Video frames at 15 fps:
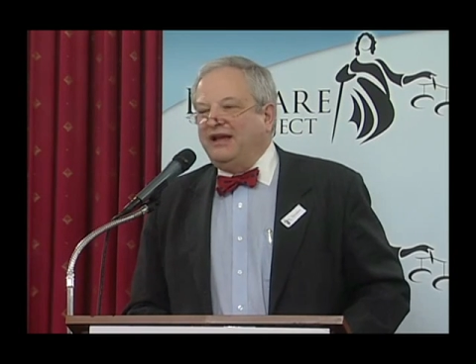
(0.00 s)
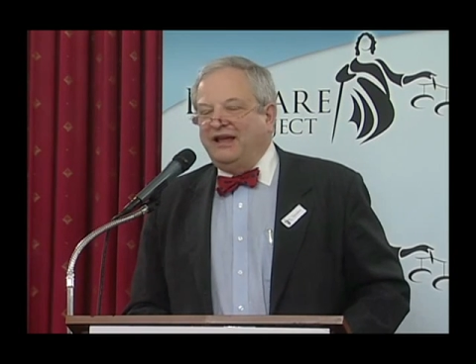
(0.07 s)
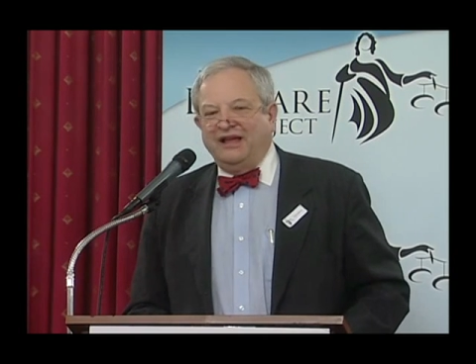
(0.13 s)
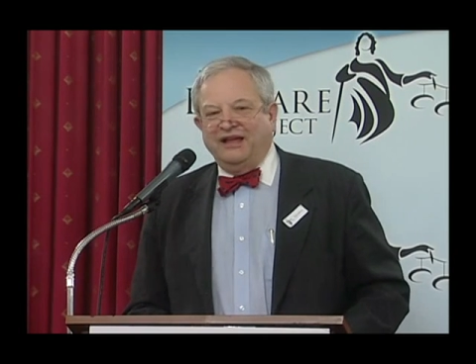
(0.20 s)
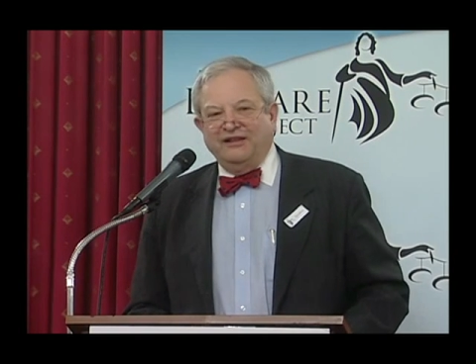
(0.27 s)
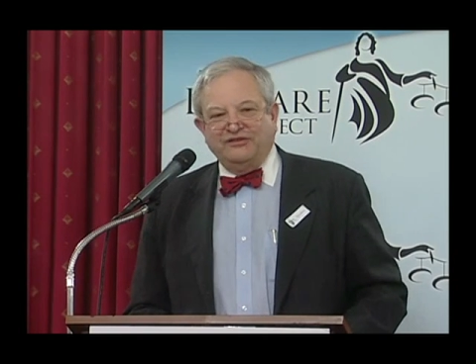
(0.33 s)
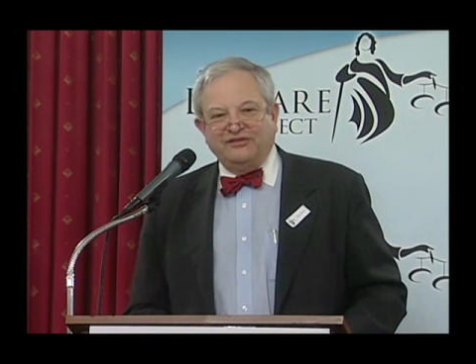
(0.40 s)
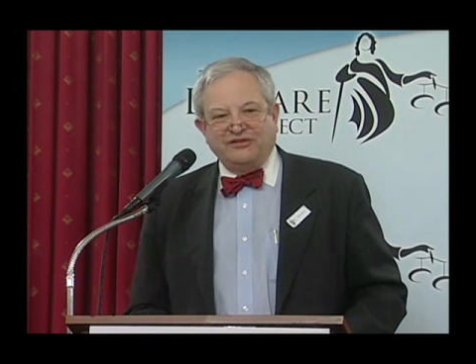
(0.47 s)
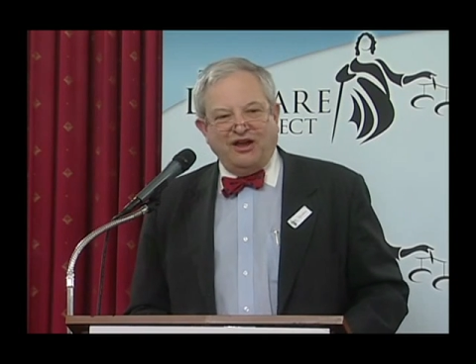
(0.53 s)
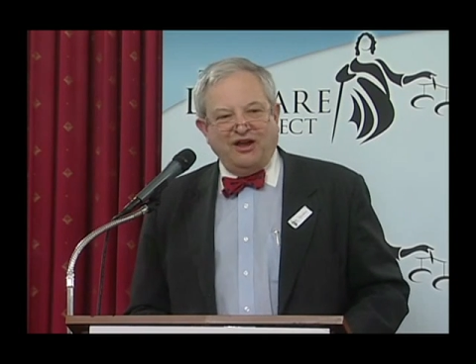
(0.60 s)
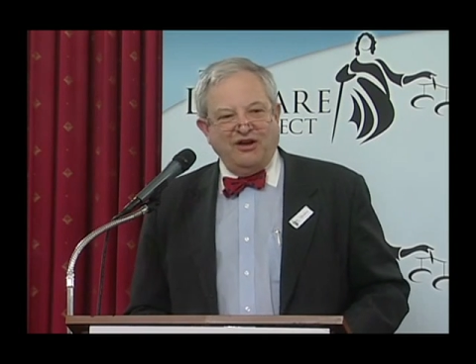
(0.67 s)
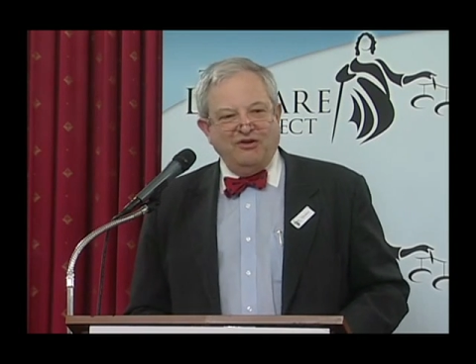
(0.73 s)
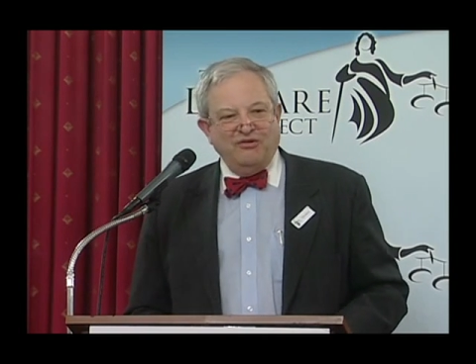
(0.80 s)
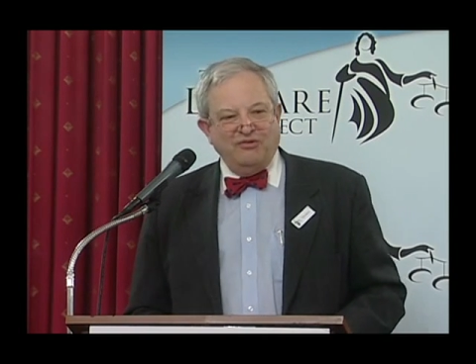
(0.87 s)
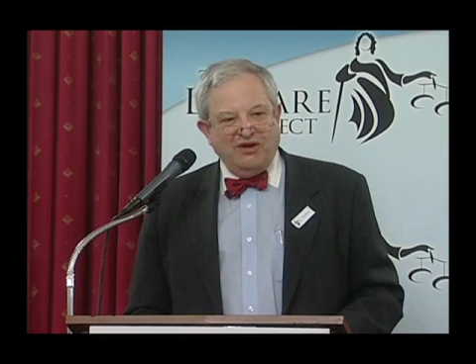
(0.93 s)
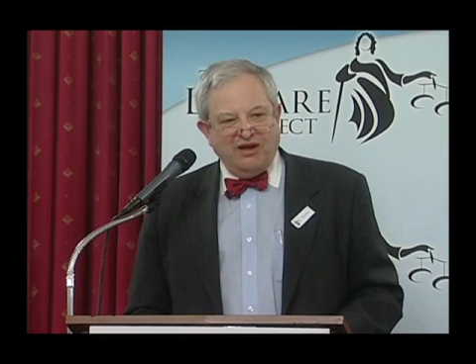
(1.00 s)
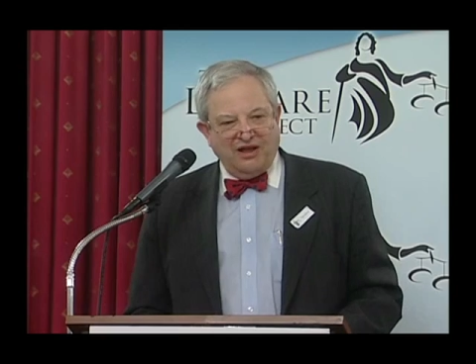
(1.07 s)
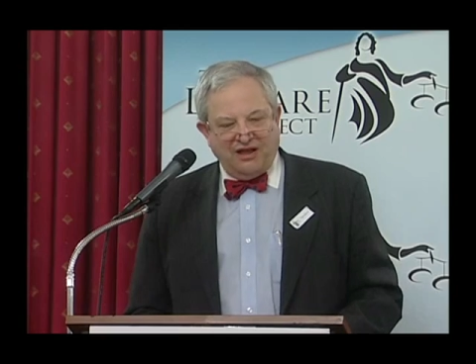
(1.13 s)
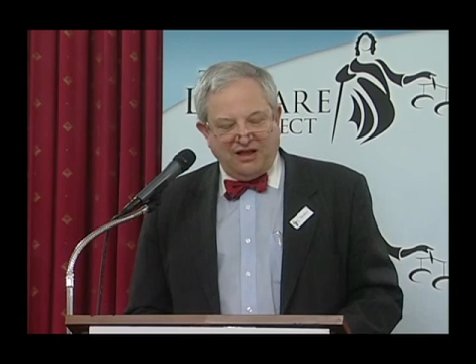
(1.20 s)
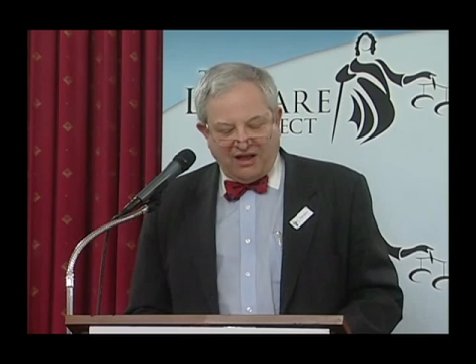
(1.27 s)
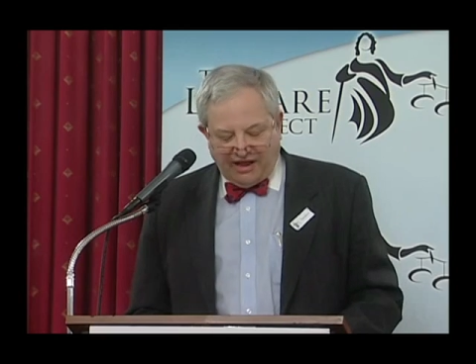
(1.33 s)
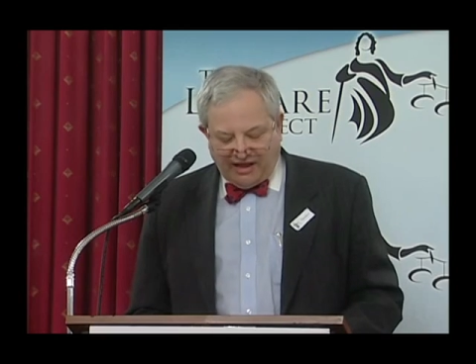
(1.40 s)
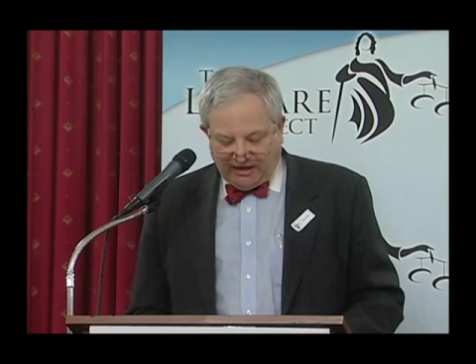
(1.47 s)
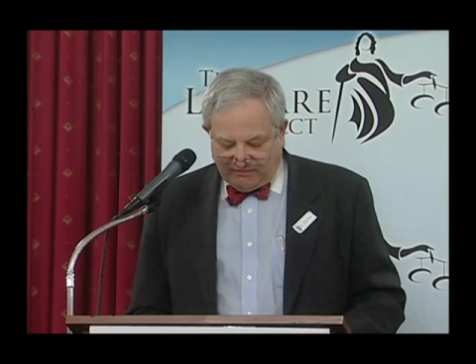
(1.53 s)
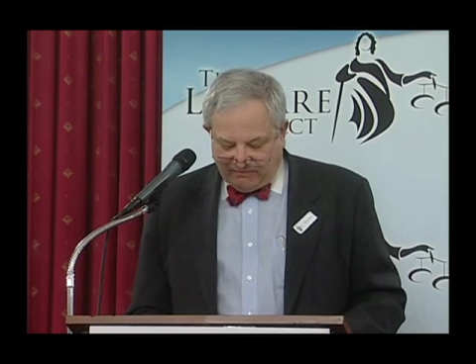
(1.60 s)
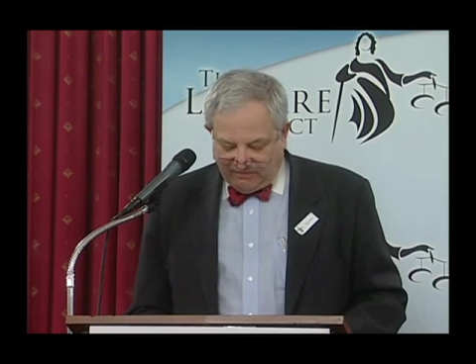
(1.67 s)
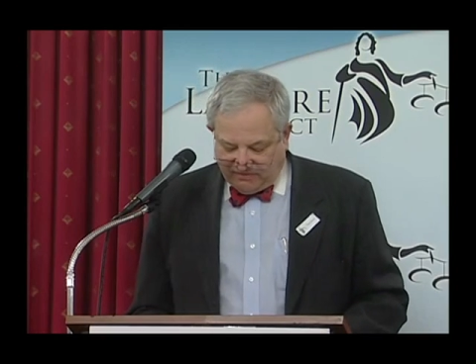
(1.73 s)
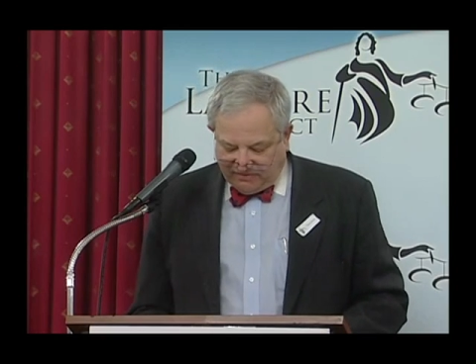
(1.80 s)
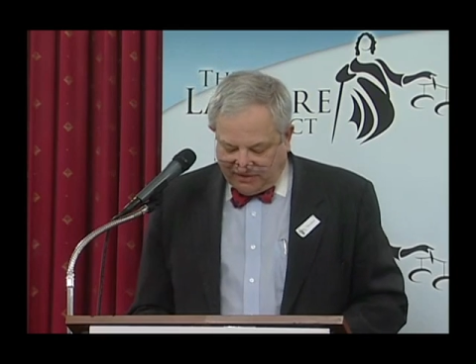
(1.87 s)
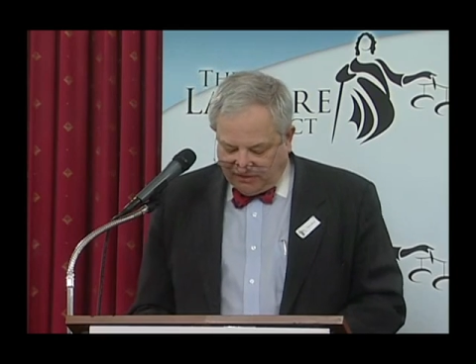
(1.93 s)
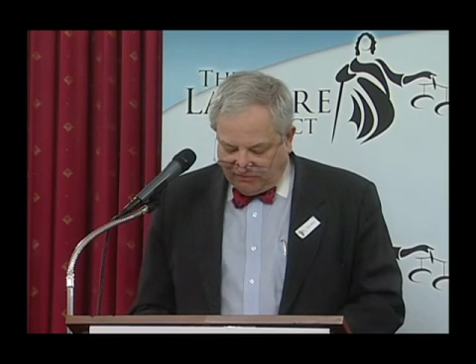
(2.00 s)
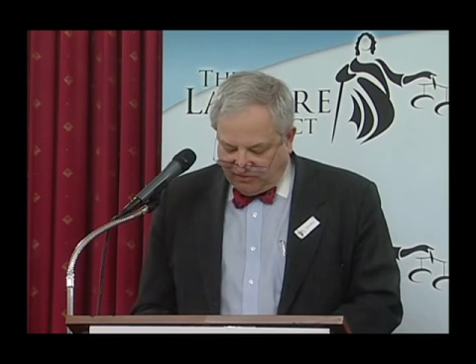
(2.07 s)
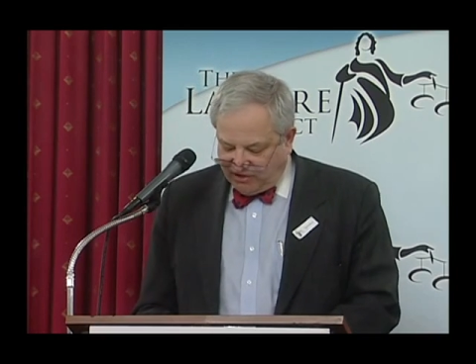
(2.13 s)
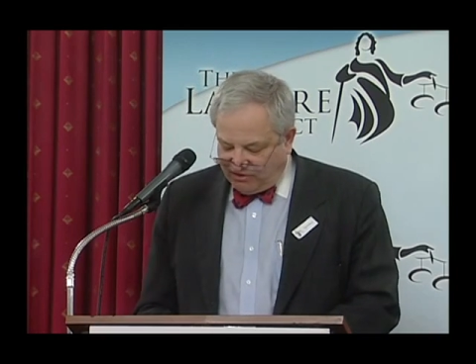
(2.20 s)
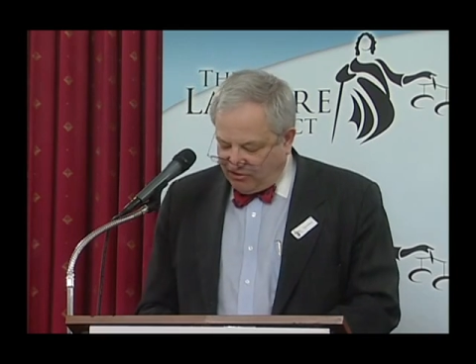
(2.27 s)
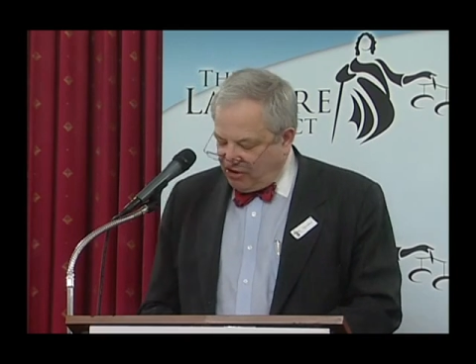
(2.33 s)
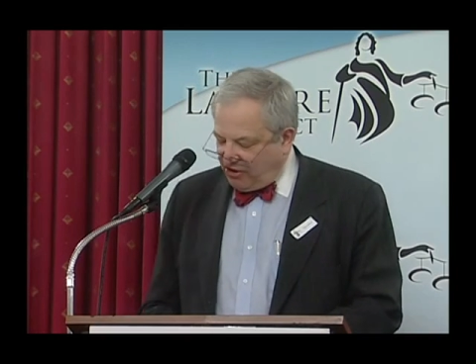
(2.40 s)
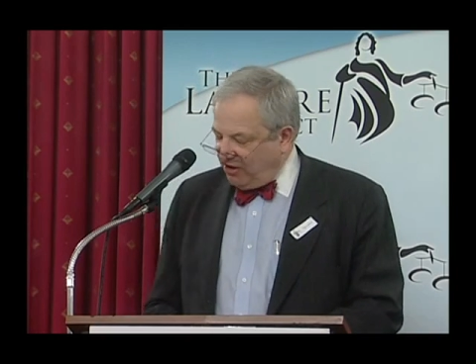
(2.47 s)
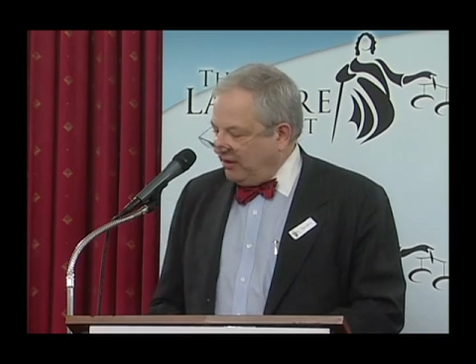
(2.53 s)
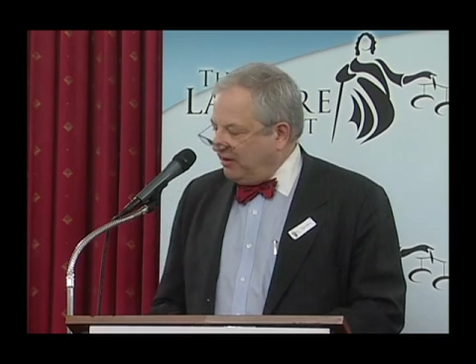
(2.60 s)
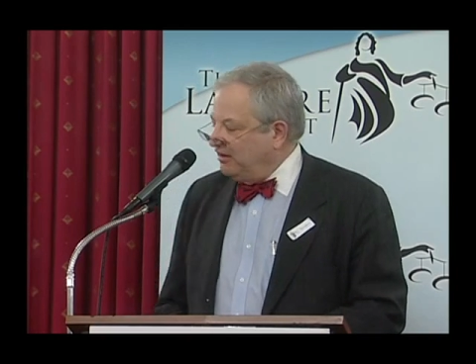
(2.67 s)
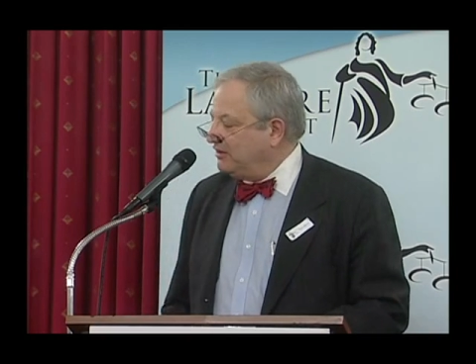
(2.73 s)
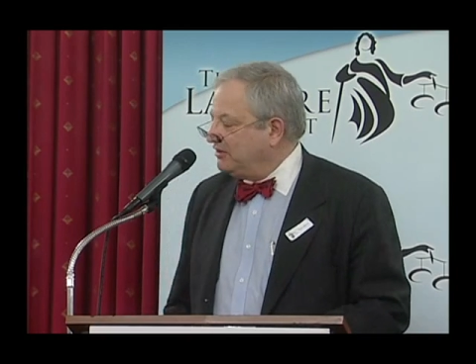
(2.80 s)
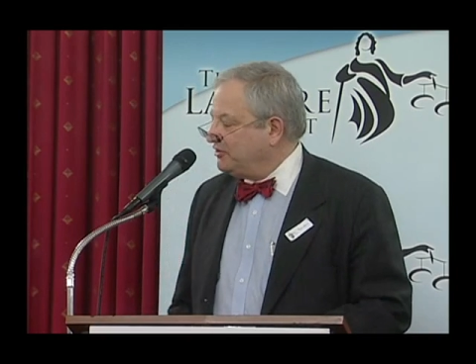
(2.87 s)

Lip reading: And so I think we all